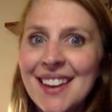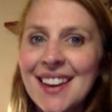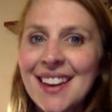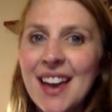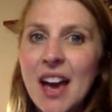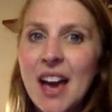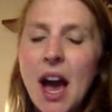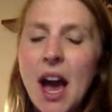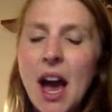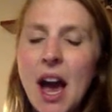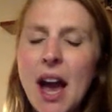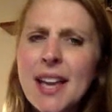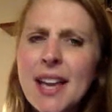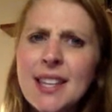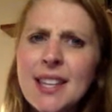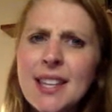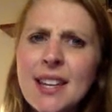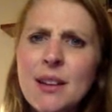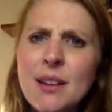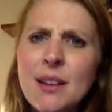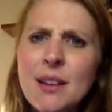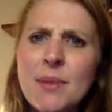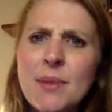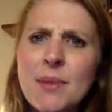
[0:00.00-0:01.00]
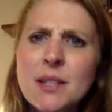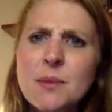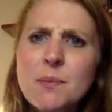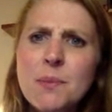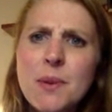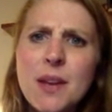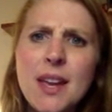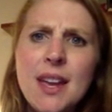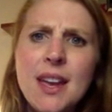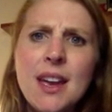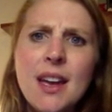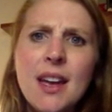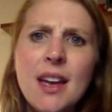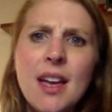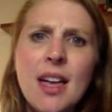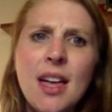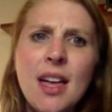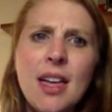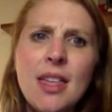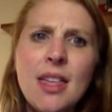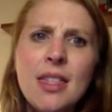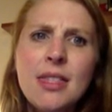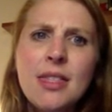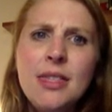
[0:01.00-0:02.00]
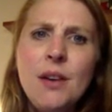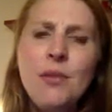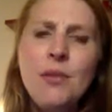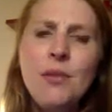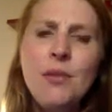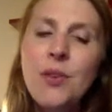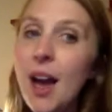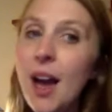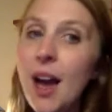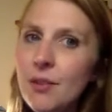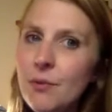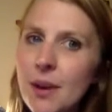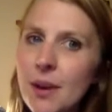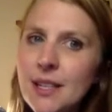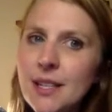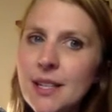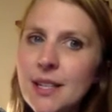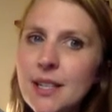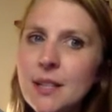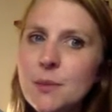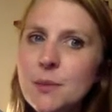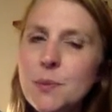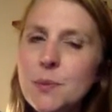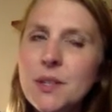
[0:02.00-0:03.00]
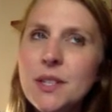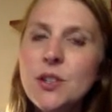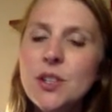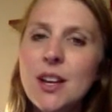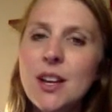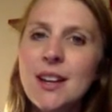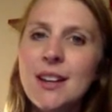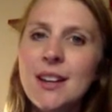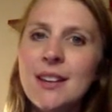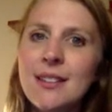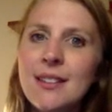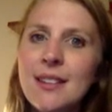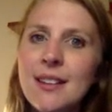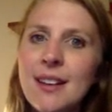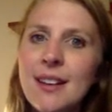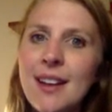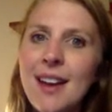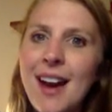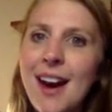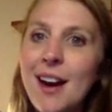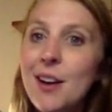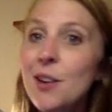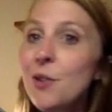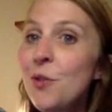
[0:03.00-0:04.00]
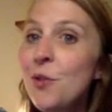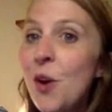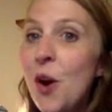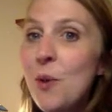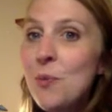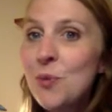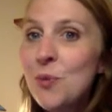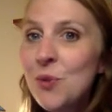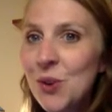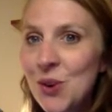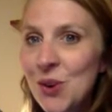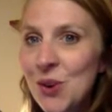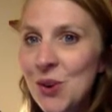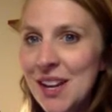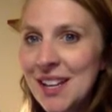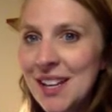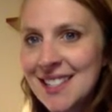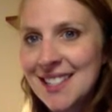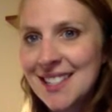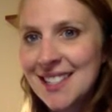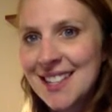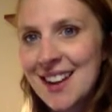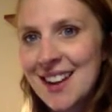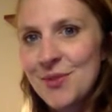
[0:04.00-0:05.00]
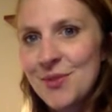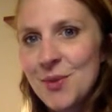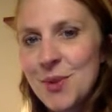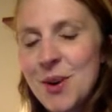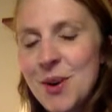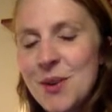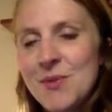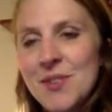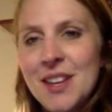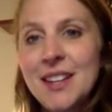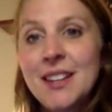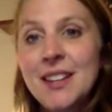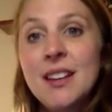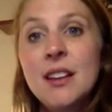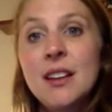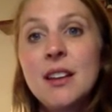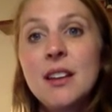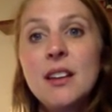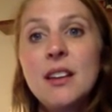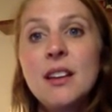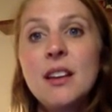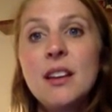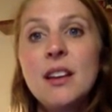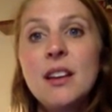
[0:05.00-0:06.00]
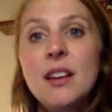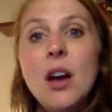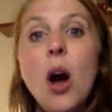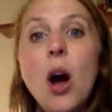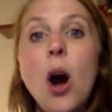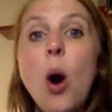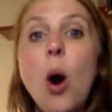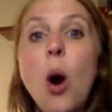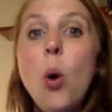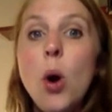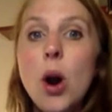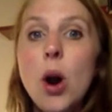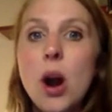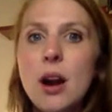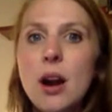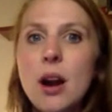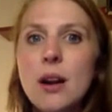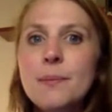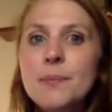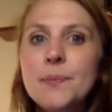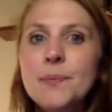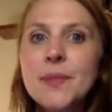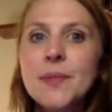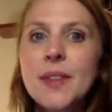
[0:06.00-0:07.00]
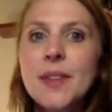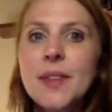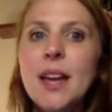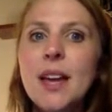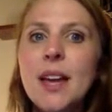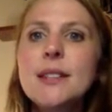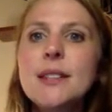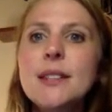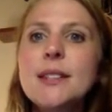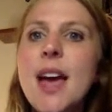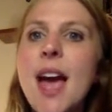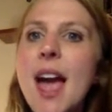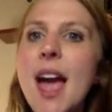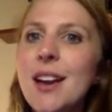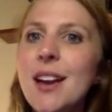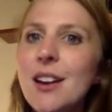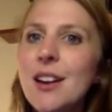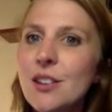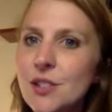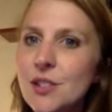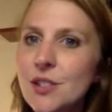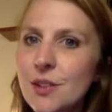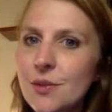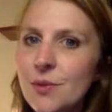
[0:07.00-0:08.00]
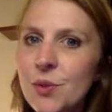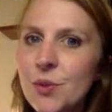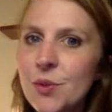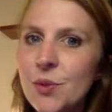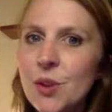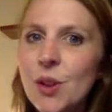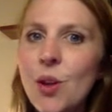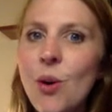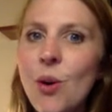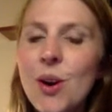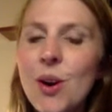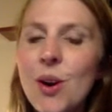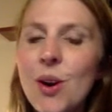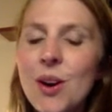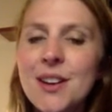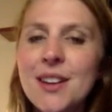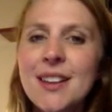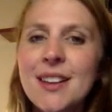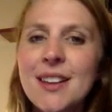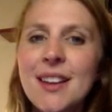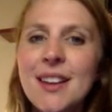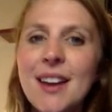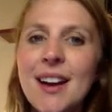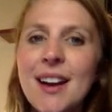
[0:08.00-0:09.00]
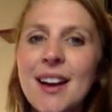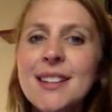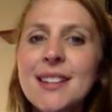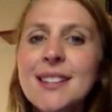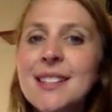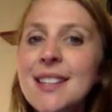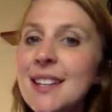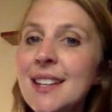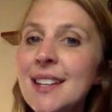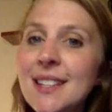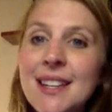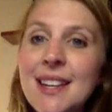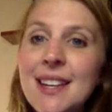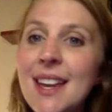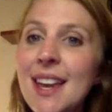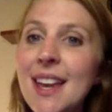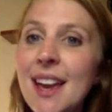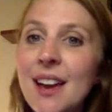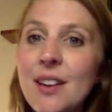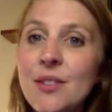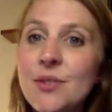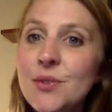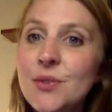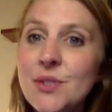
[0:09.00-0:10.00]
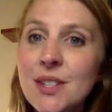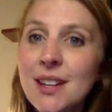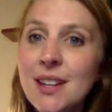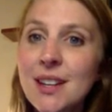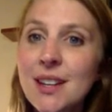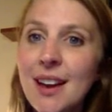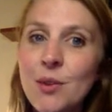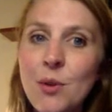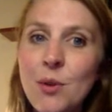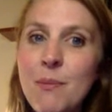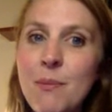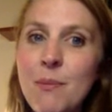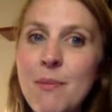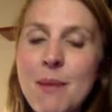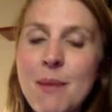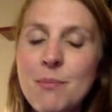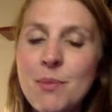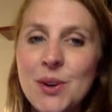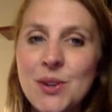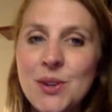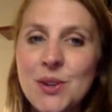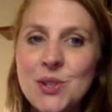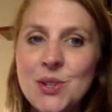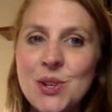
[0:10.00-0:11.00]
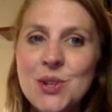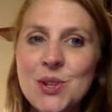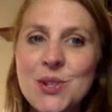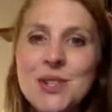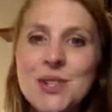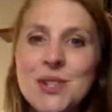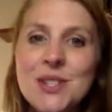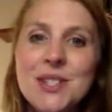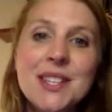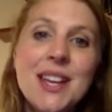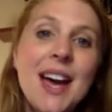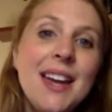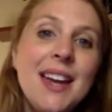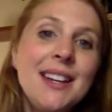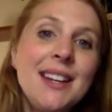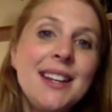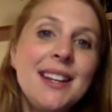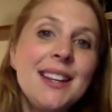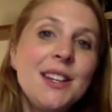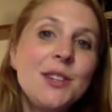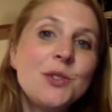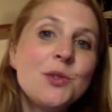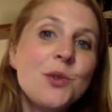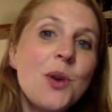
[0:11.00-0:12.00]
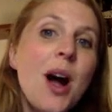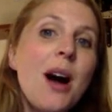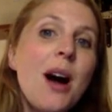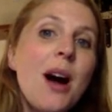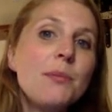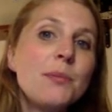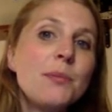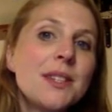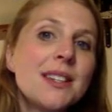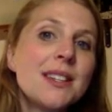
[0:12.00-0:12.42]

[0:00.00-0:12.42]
I guess that it must be the flag of my disposition, out of hopeful green stuff woven. Or it is the handkerchief of the Lord, a scented gift and remembrancer designedly dropped,